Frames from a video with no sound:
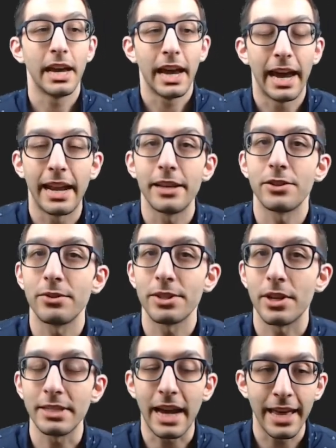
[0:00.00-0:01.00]
And as a
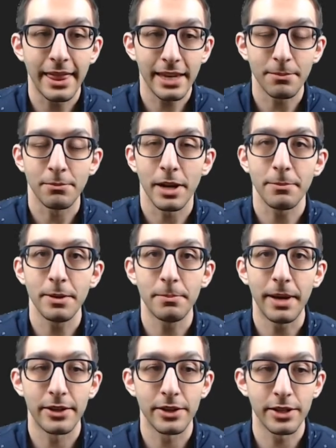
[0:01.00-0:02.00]
result, I think it might be
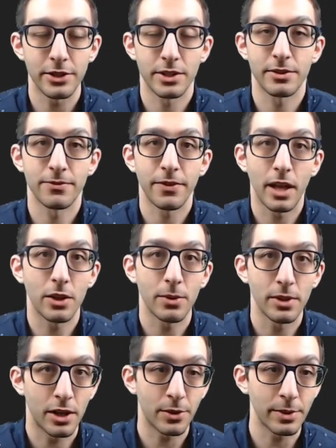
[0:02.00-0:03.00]
better to just follow
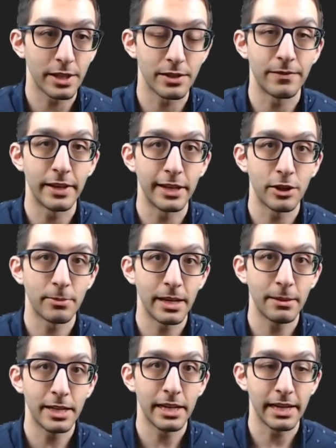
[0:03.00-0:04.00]
along with this video
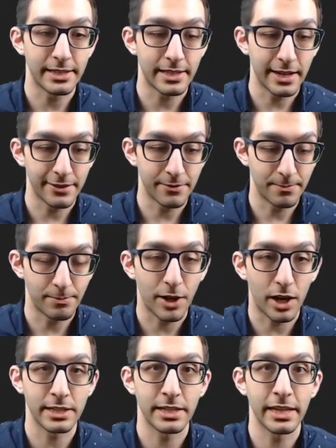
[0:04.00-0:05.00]
maybe, instead of
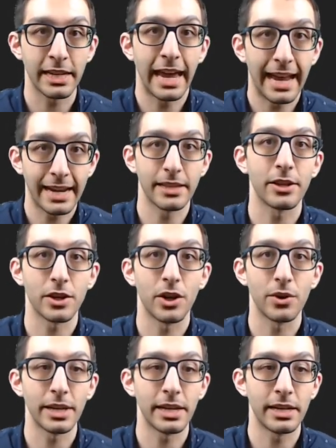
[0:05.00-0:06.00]
pausing, adding the
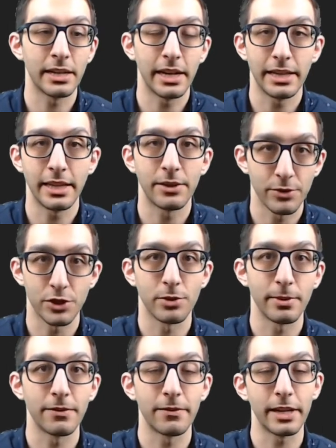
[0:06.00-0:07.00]
code in, and then
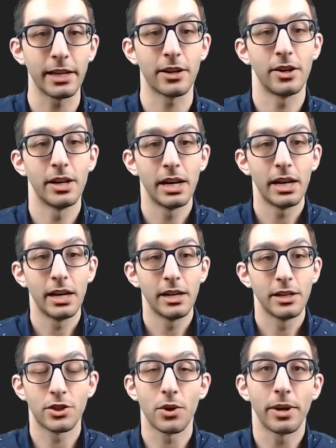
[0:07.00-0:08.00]
resuming the video.
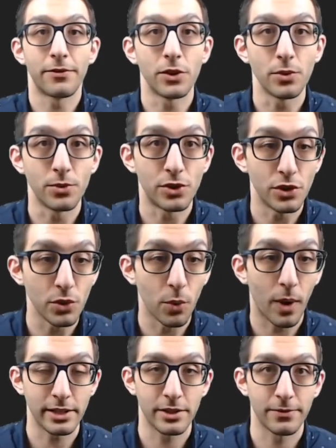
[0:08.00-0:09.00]
So if you do
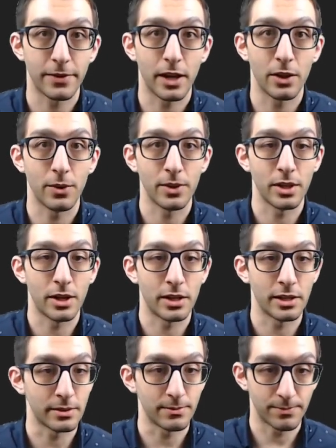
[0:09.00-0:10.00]
want to follow
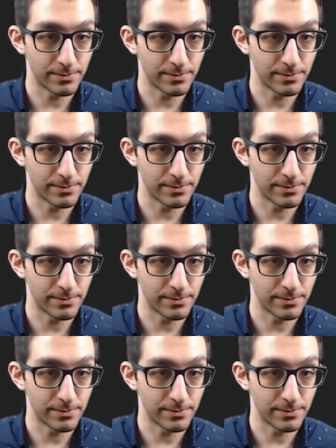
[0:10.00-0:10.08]
along